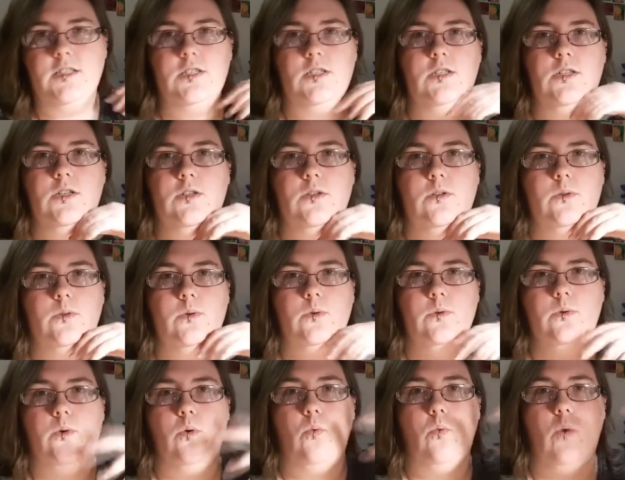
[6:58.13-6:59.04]

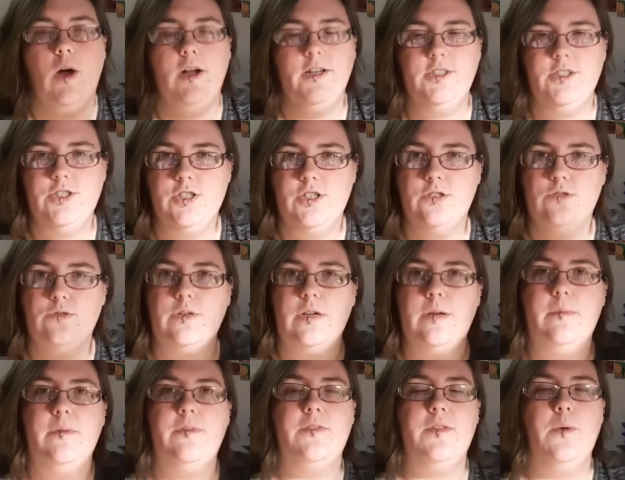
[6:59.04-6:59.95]
to watch the
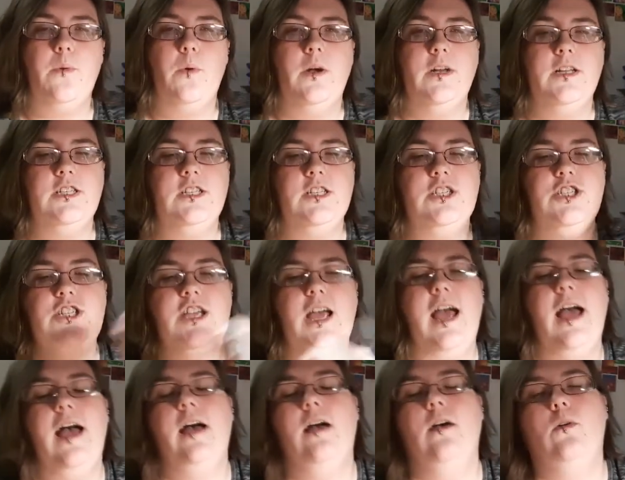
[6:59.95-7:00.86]
stream if they wanted to
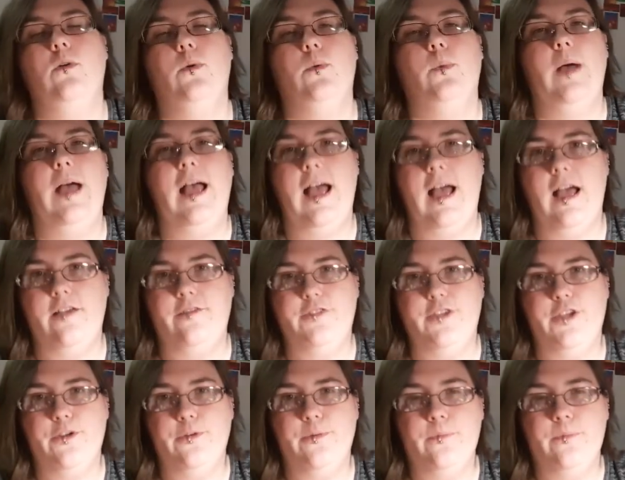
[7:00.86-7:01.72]
chat or what have you.